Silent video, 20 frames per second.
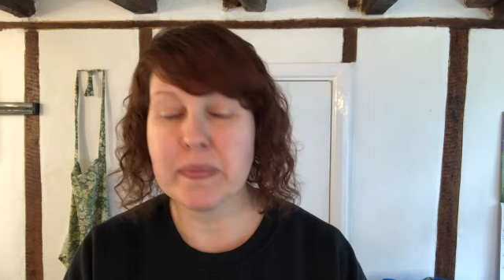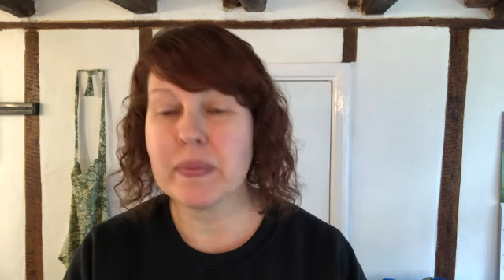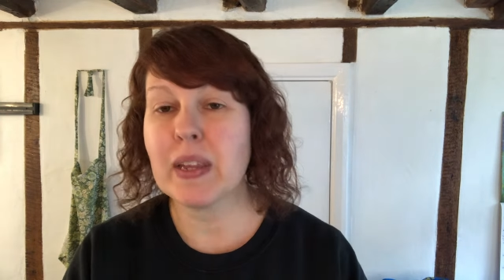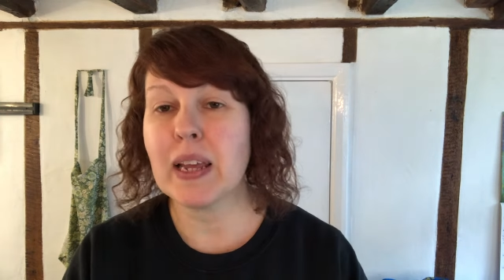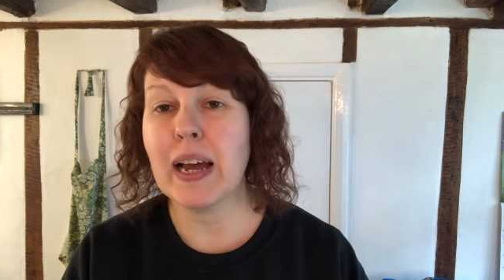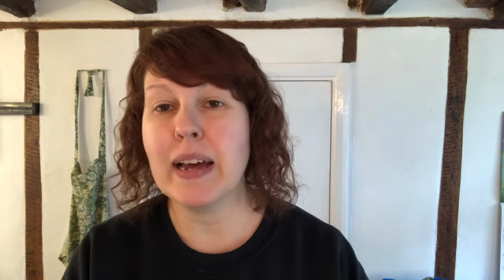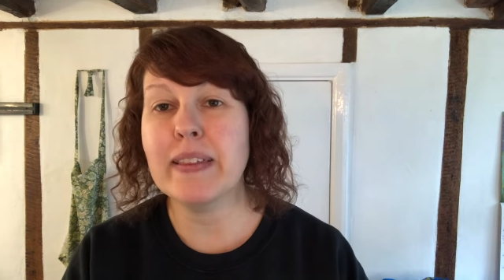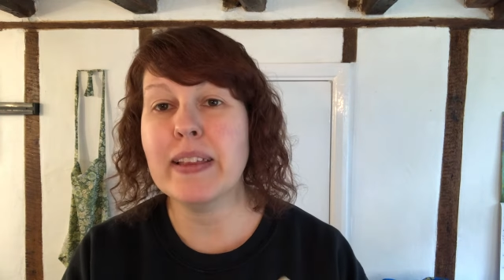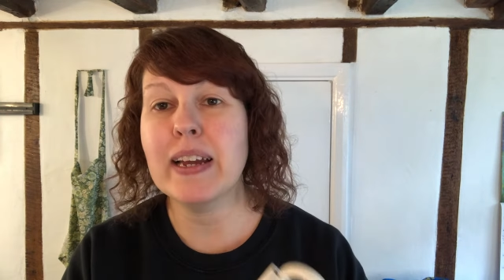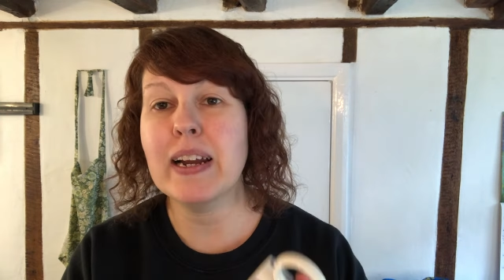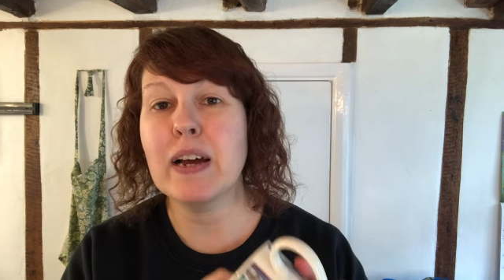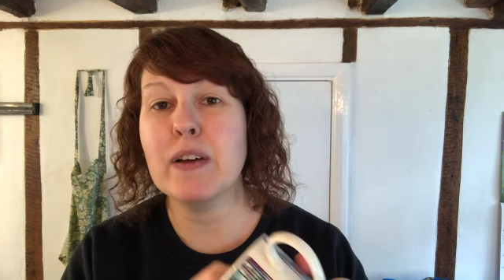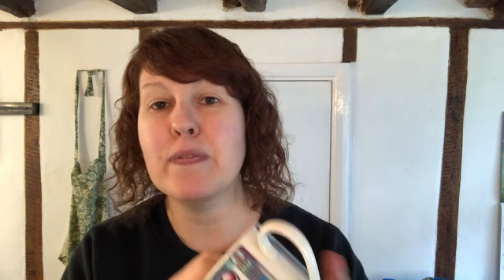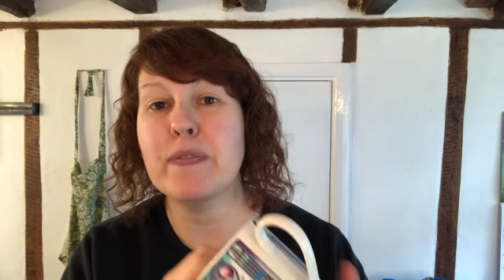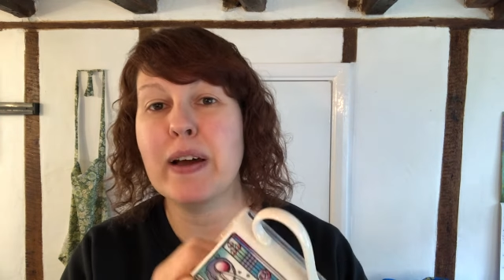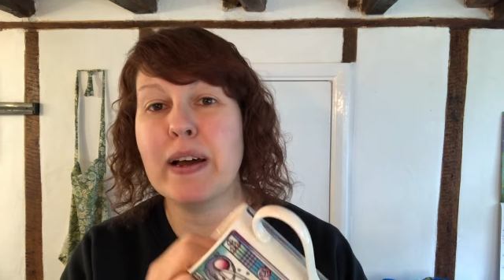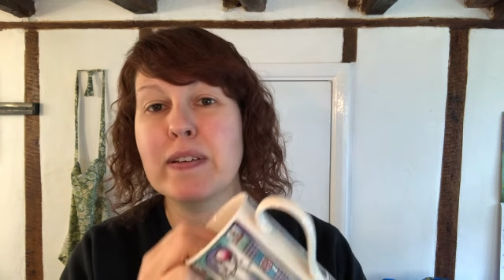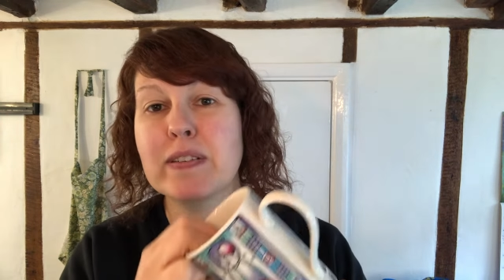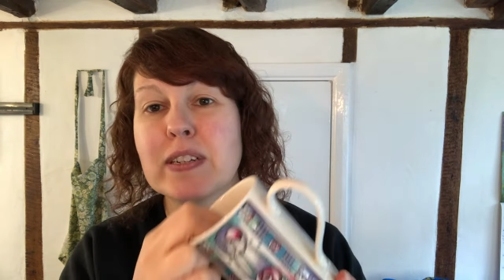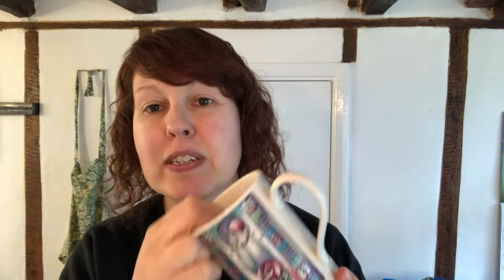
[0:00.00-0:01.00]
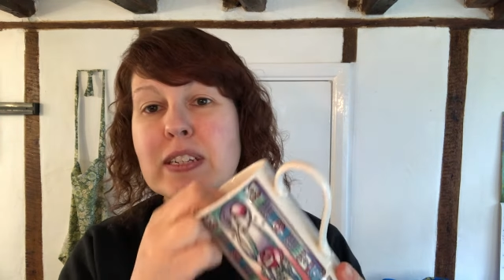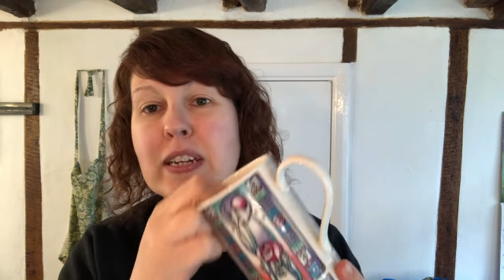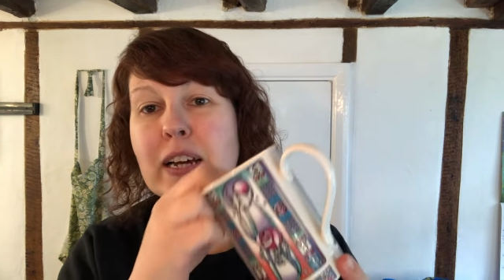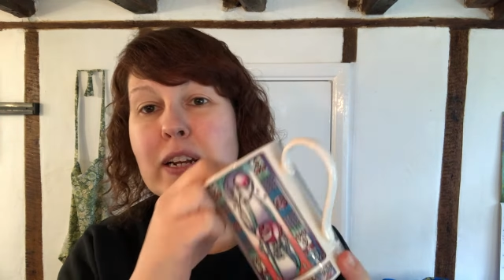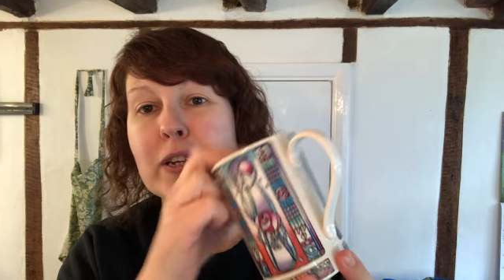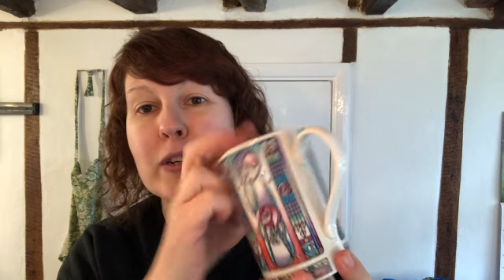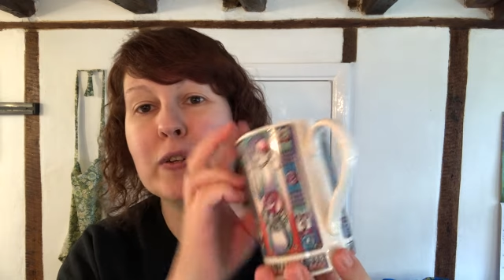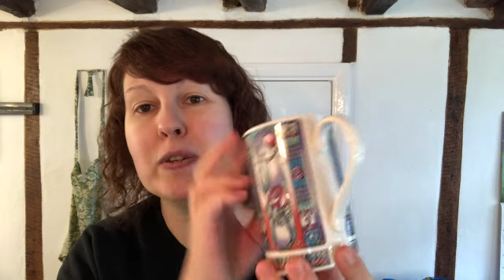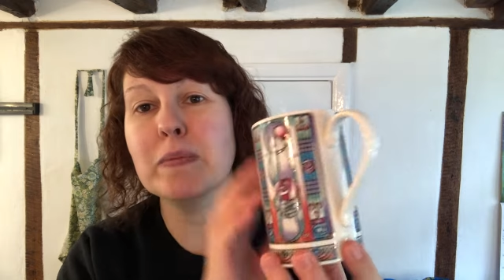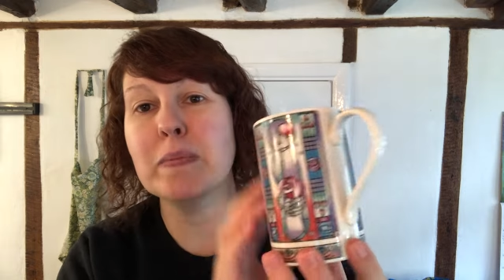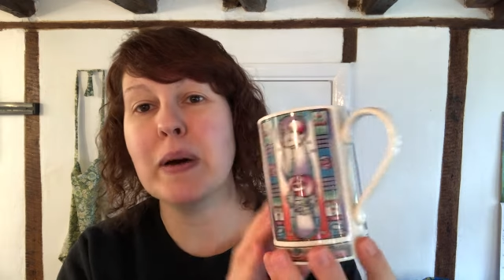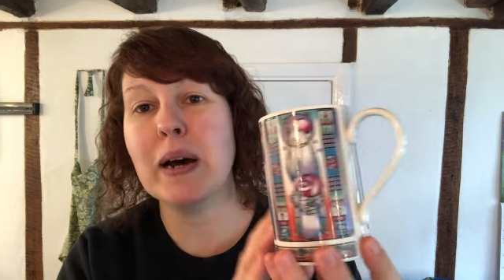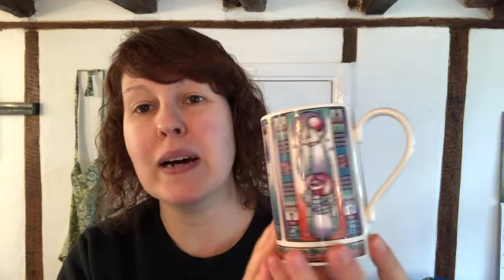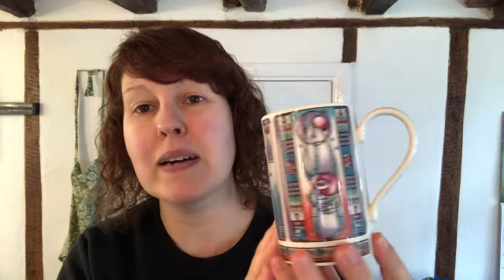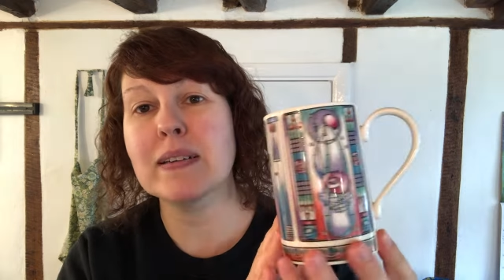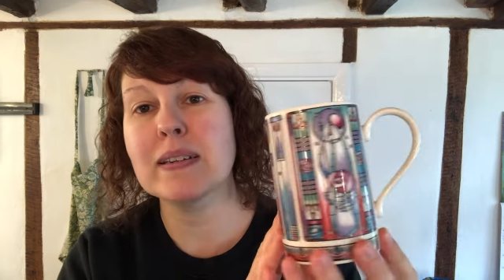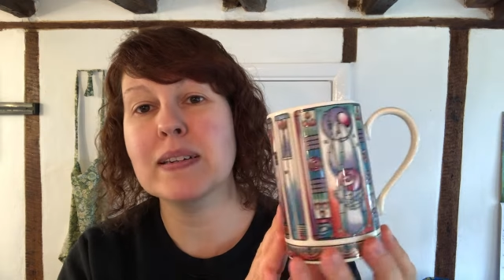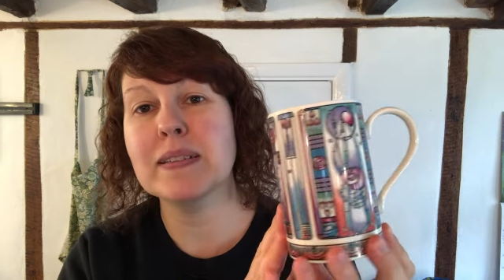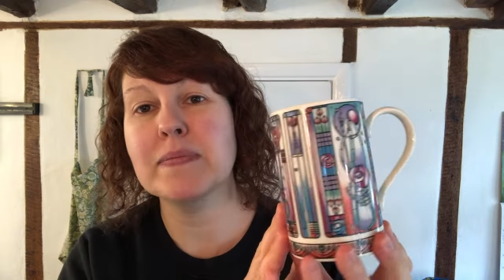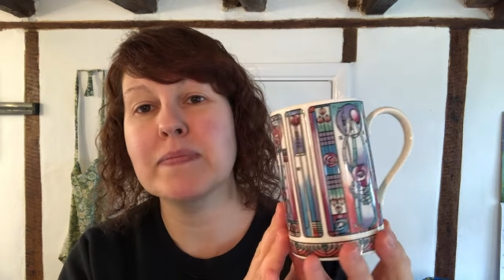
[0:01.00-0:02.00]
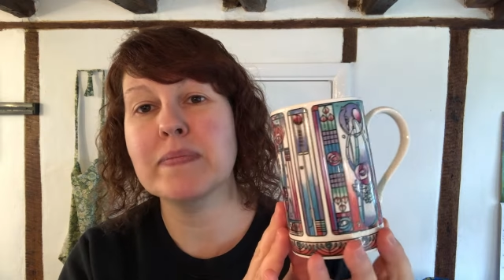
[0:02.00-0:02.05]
And then I found a Dunoon mug,